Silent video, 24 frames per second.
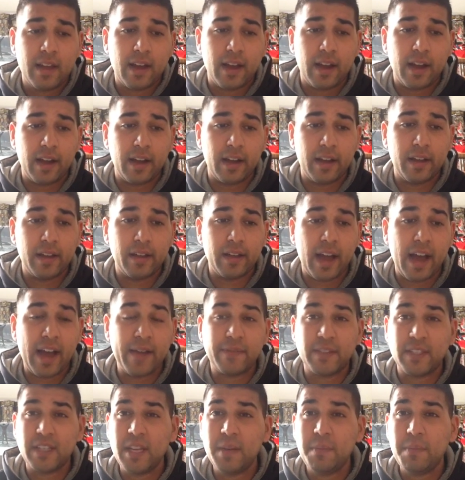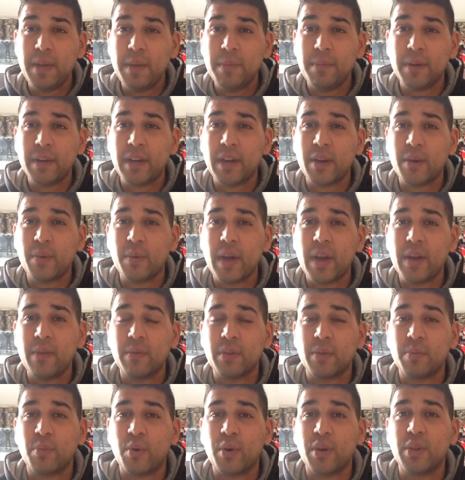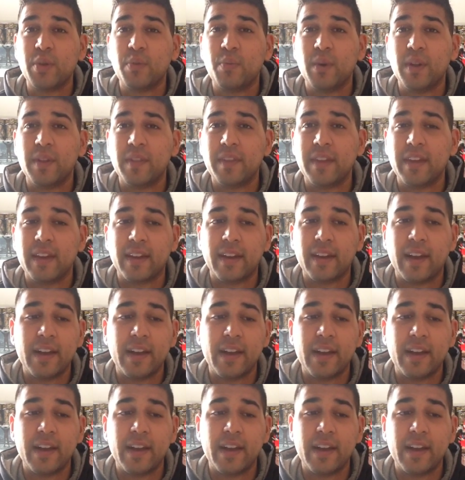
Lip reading: I've seen people get away with more than one thing.